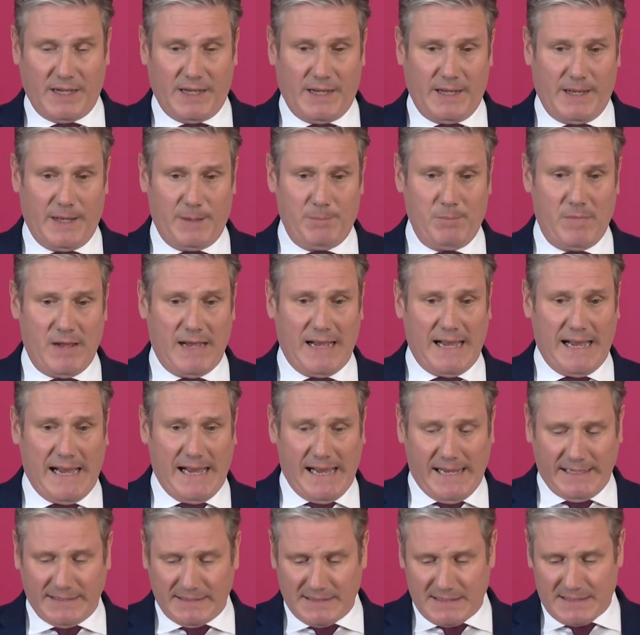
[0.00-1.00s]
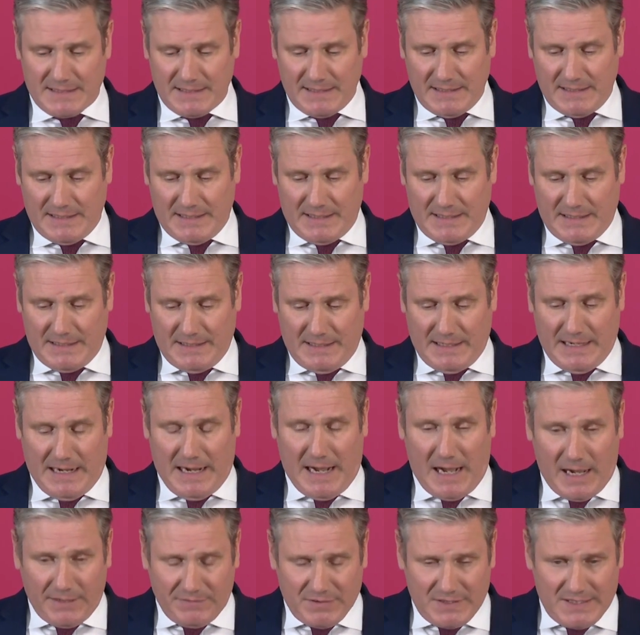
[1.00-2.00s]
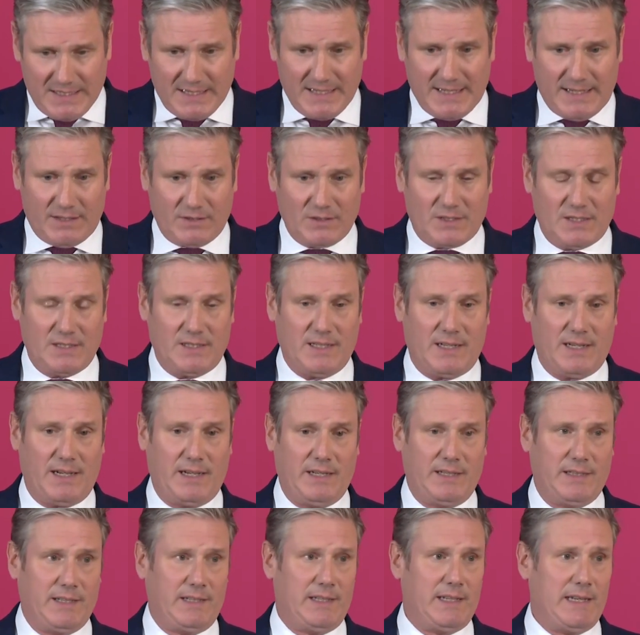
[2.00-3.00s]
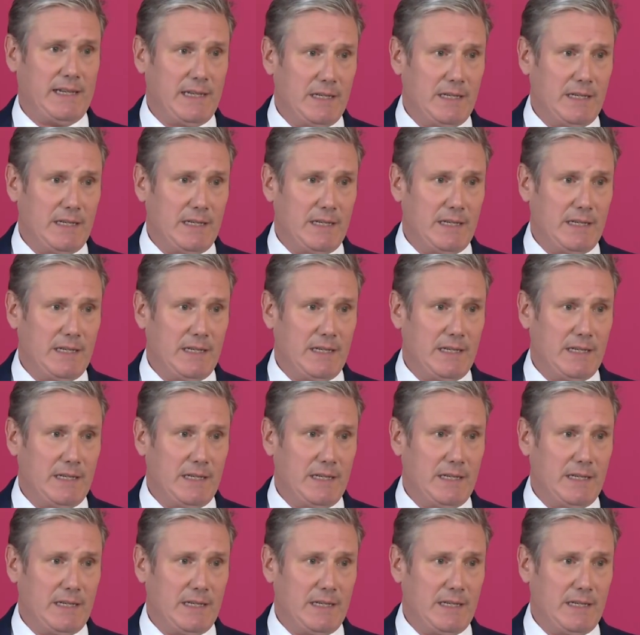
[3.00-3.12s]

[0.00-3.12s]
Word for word: And I've set out today the